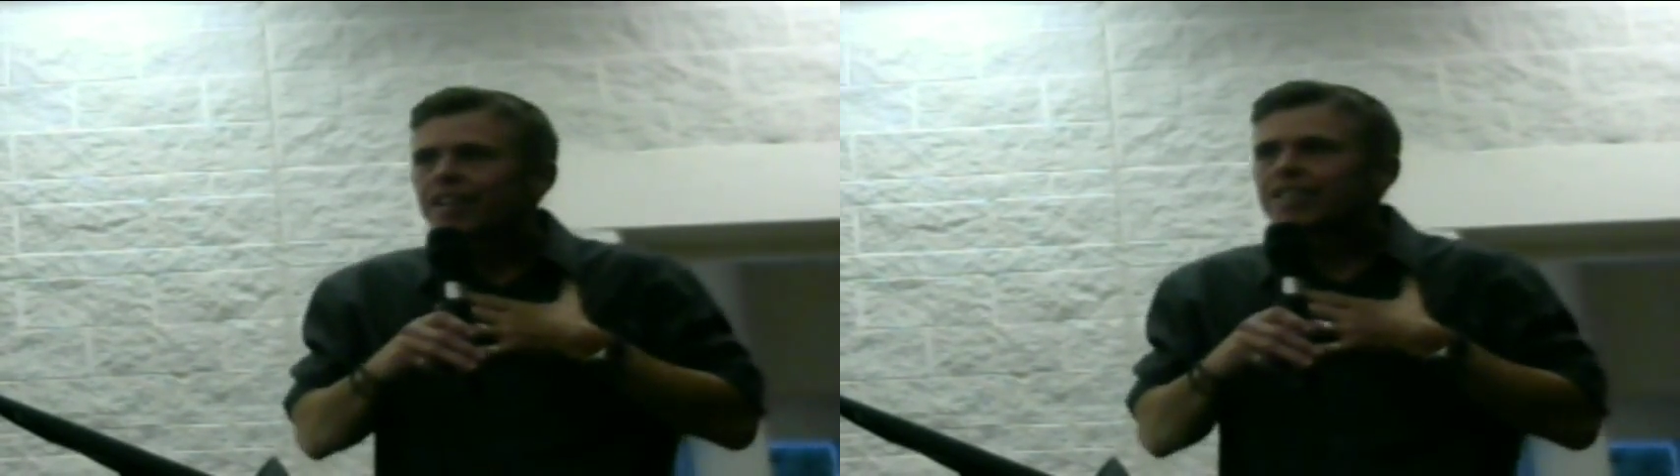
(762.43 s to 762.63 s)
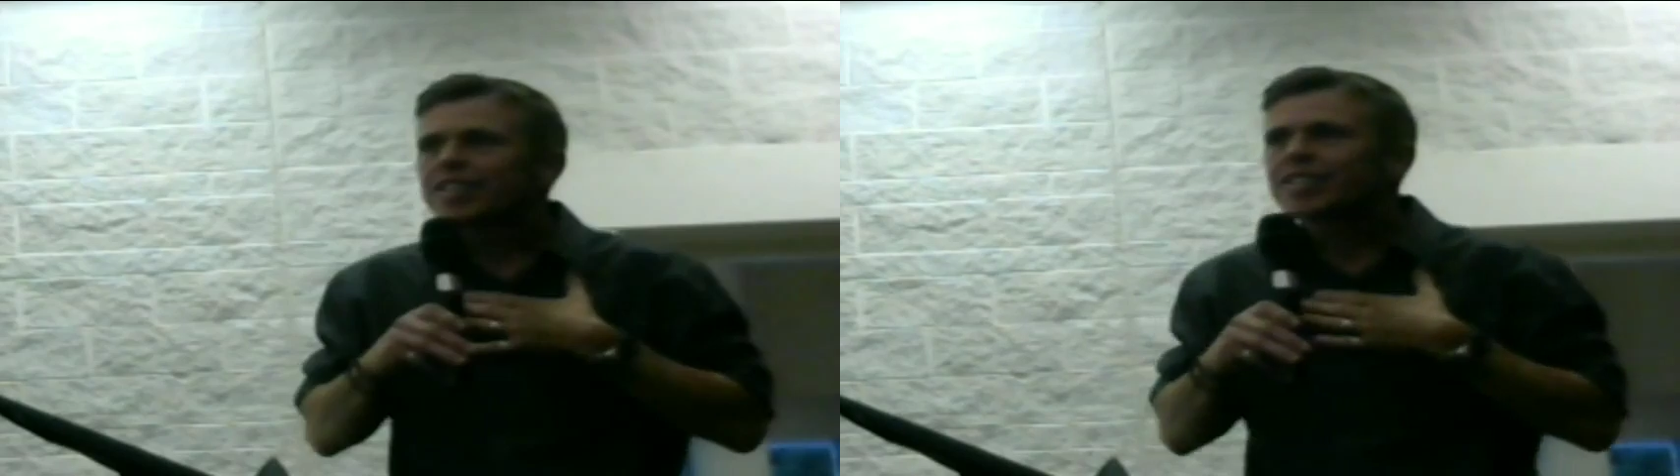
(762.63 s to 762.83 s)

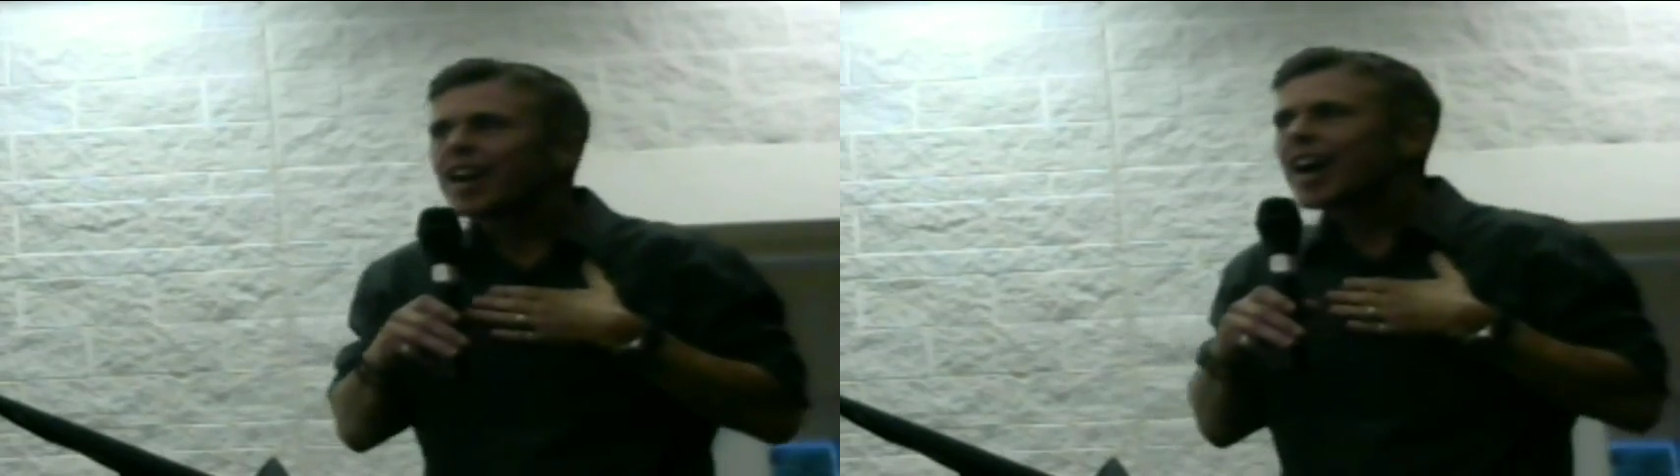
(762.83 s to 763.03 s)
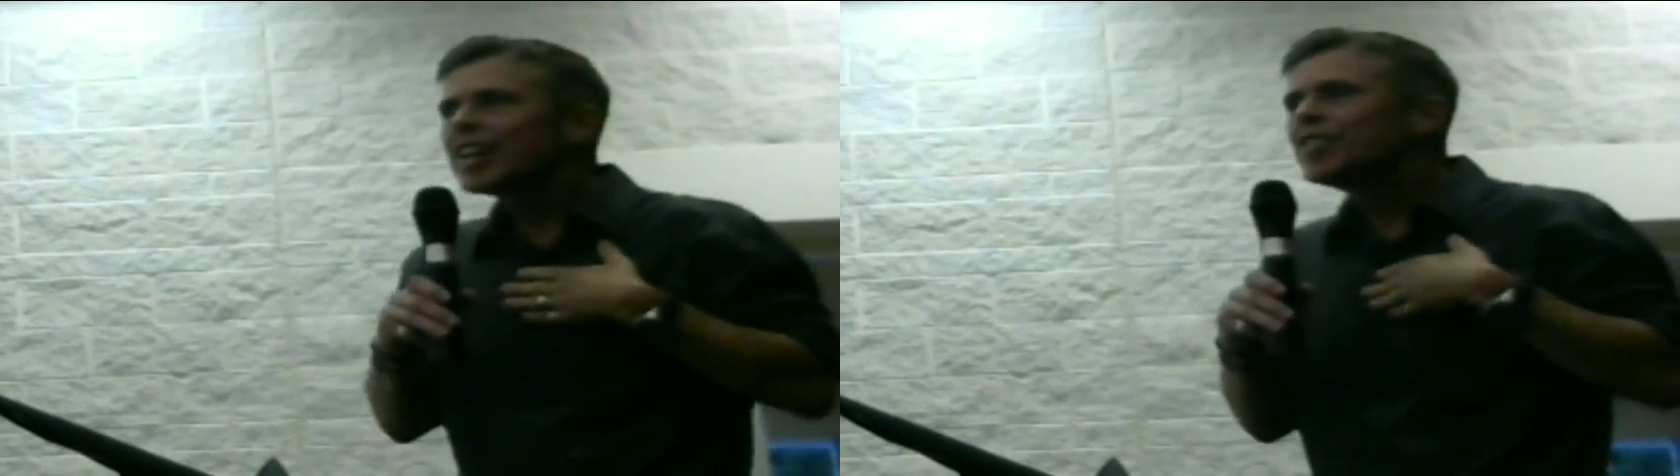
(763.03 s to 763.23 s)

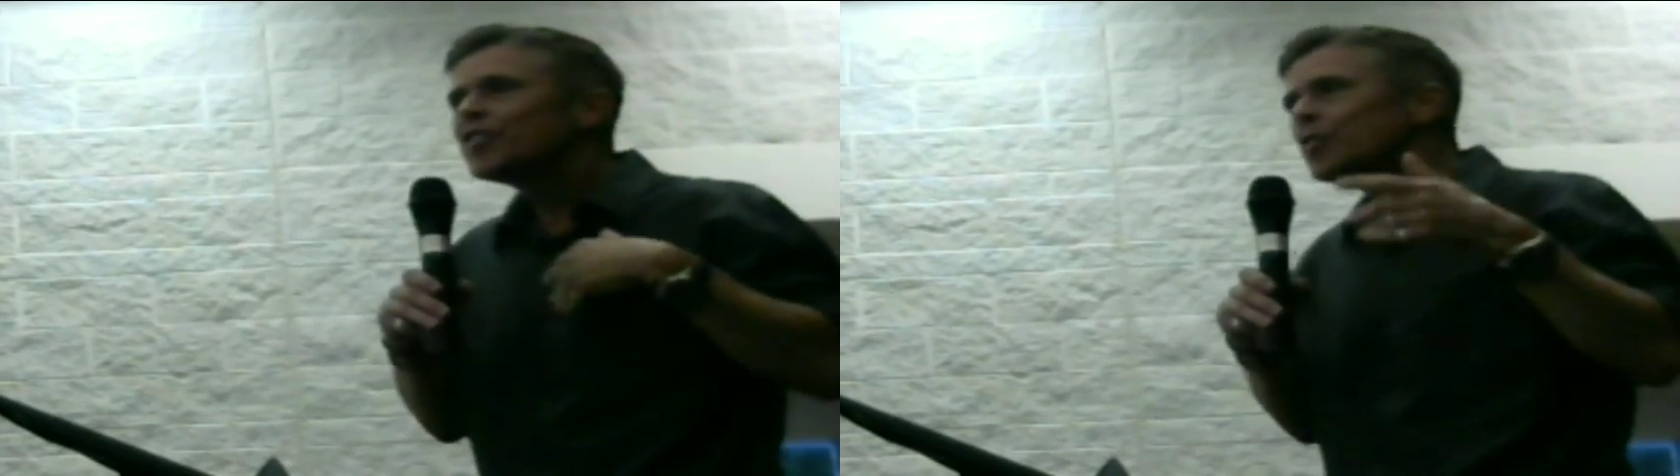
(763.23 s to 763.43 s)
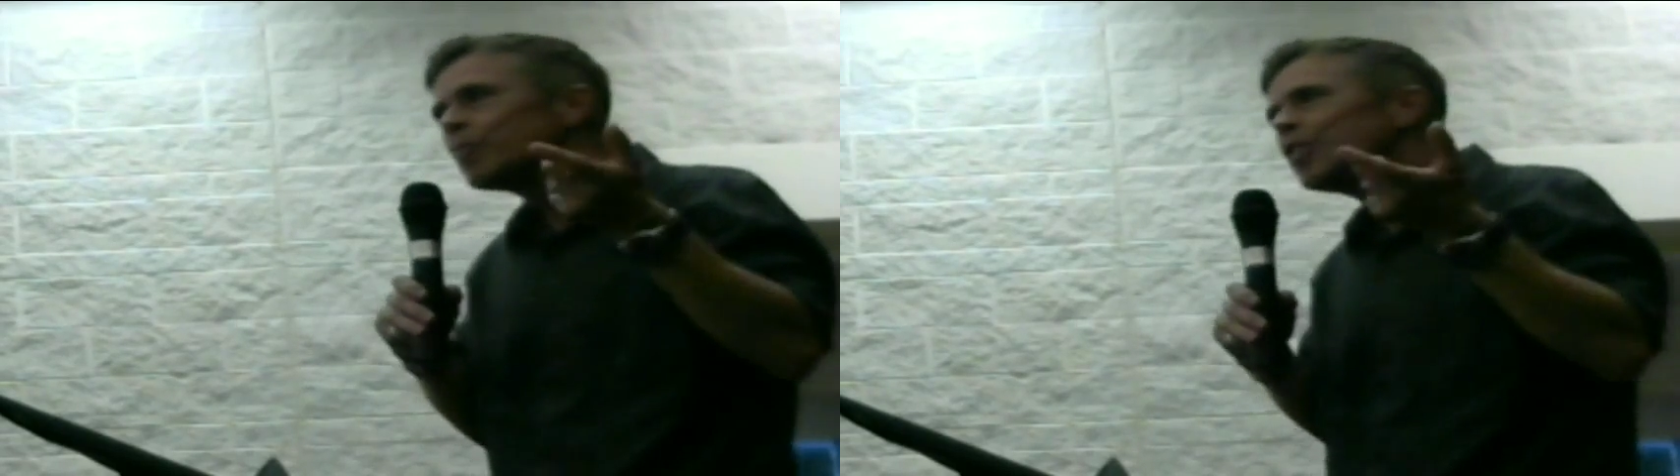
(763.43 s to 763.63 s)
decide
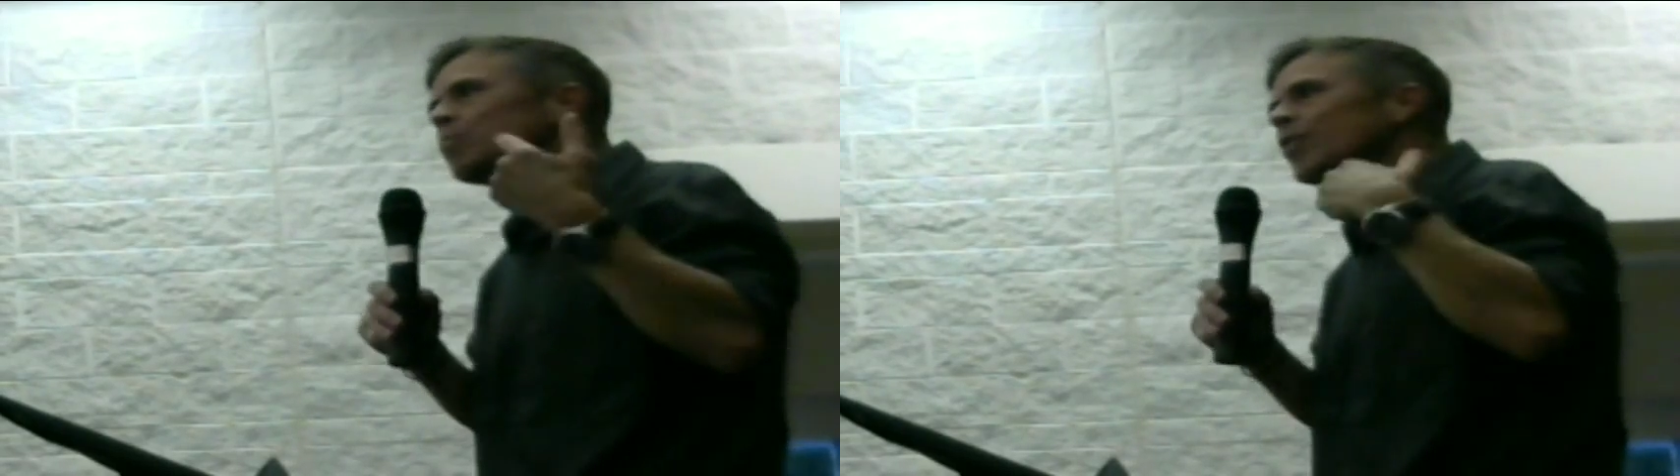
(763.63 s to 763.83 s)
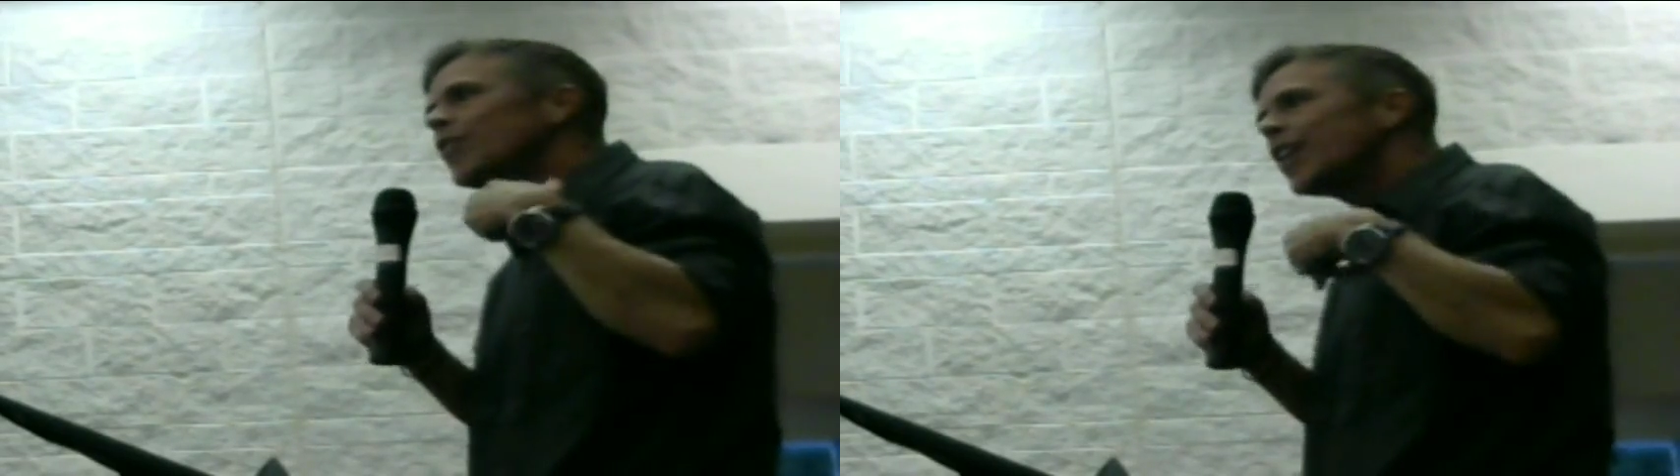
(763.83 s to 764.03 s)
to
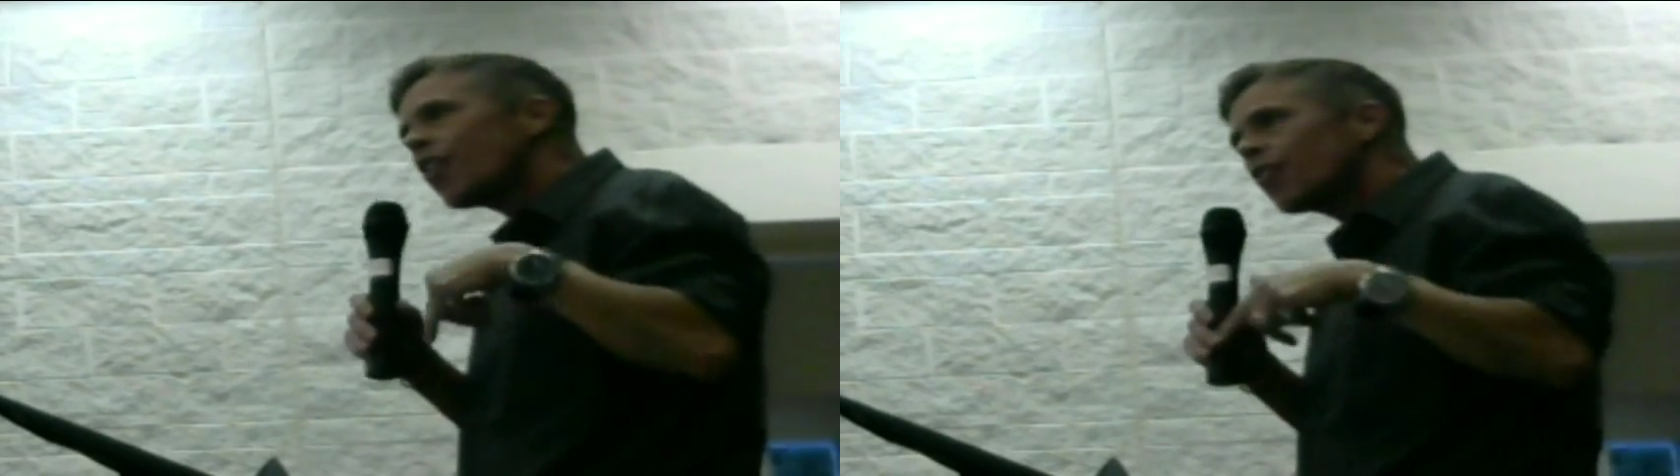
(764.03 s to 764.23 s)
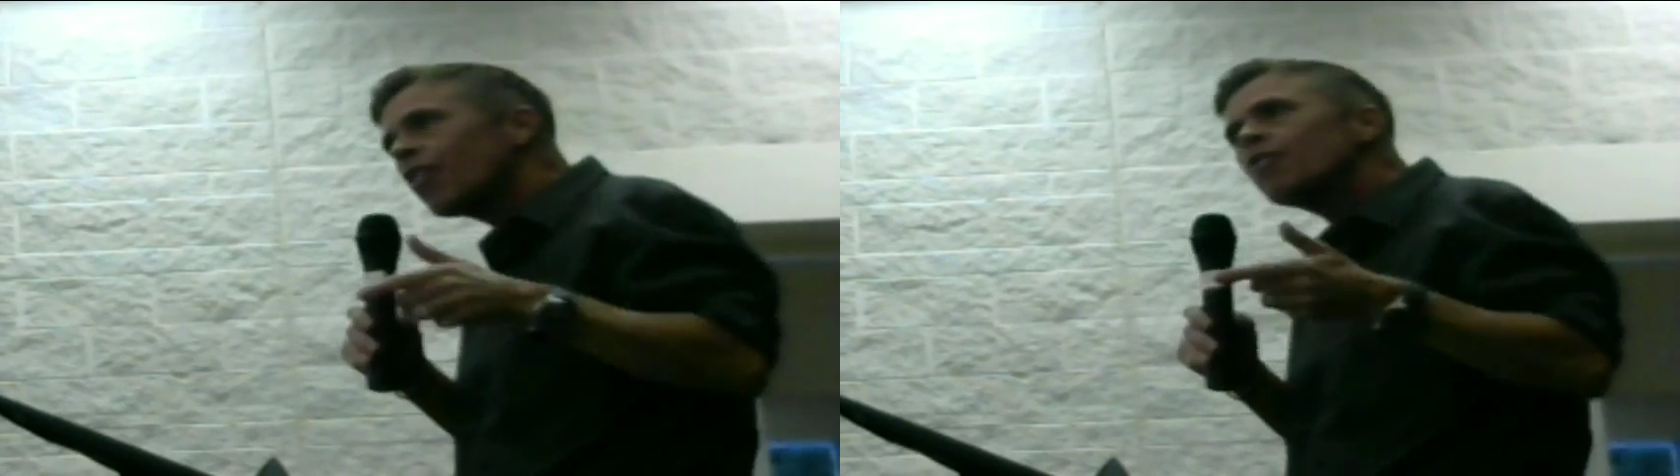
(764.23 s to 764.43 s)
manipulate
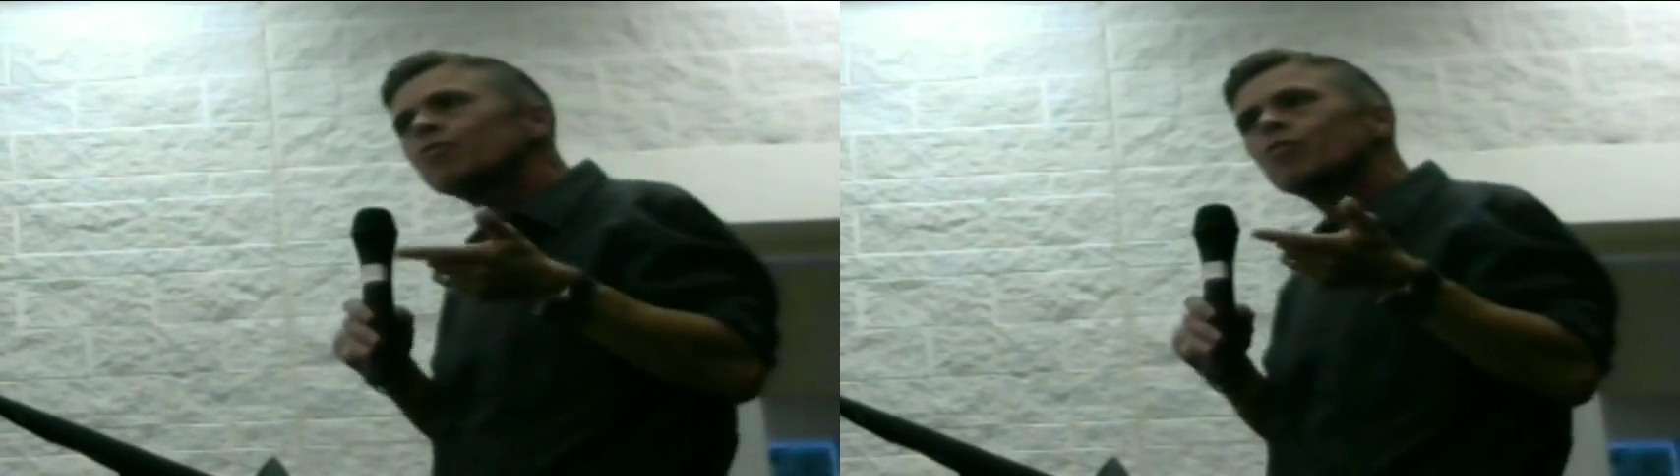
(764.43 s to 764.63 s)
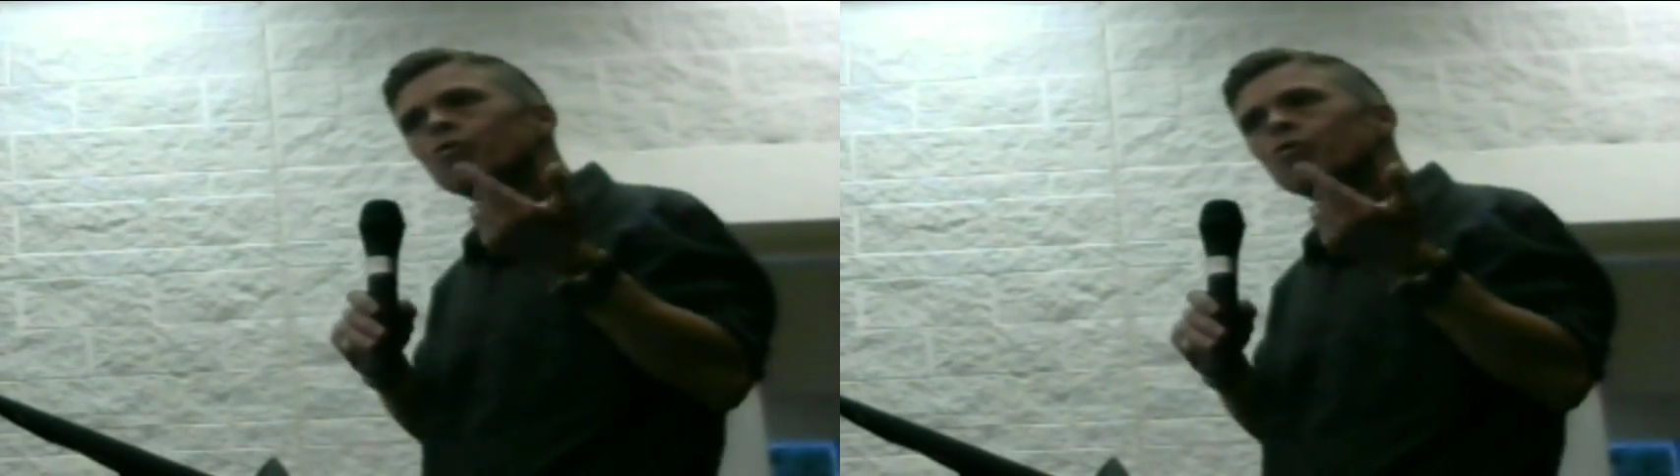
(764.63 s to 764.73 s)
our own